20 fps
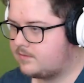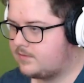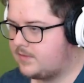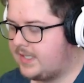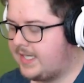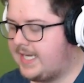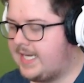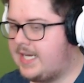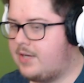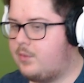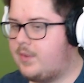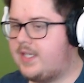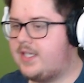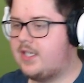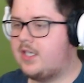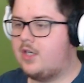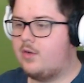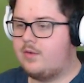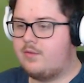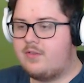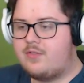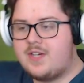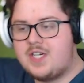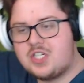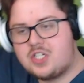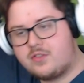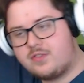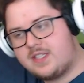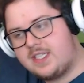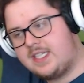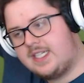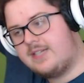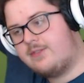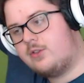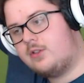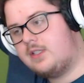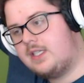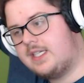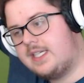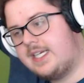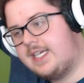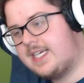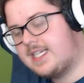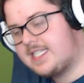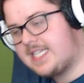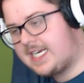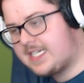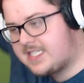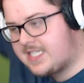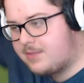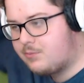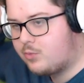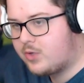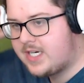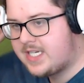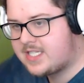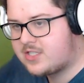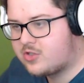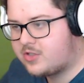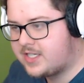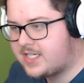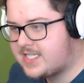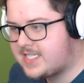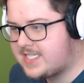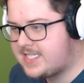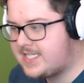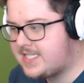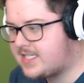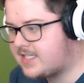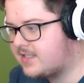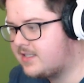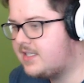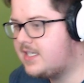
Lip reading: There we go. And we finish off the level the exact same way as Sonic did.